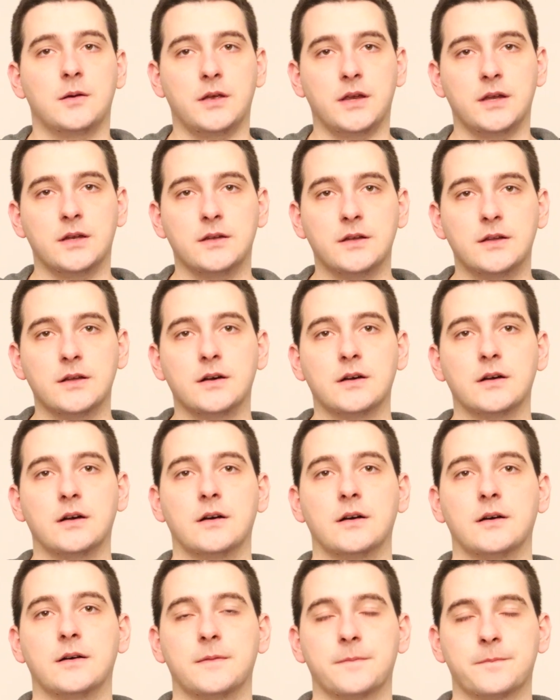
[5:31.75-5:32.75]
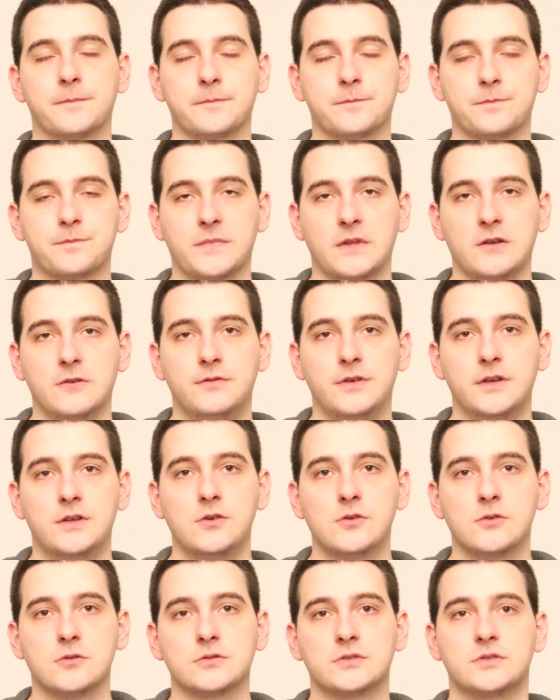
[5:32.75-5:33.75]
In the
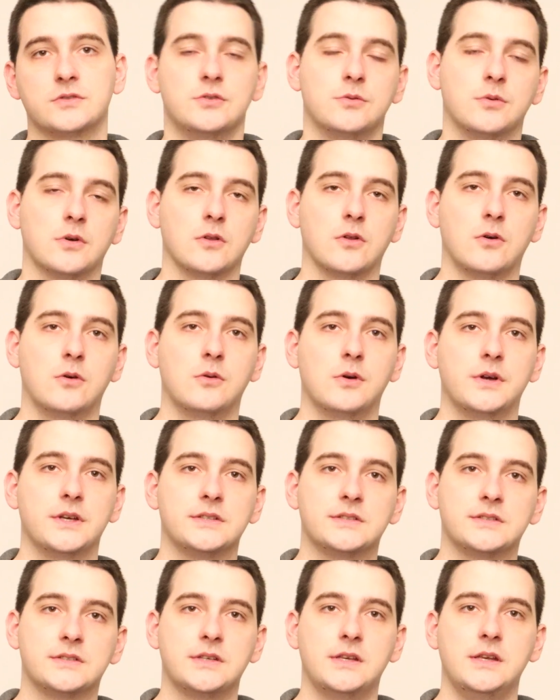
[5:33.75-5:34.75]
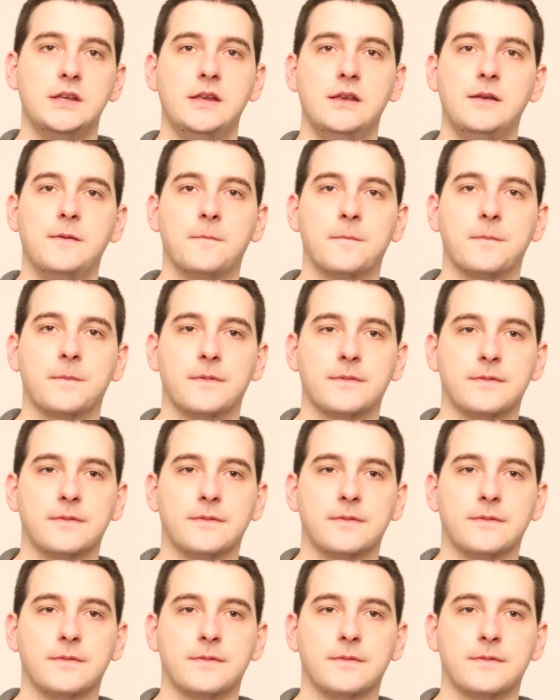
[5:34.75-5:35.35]
videos you will always see,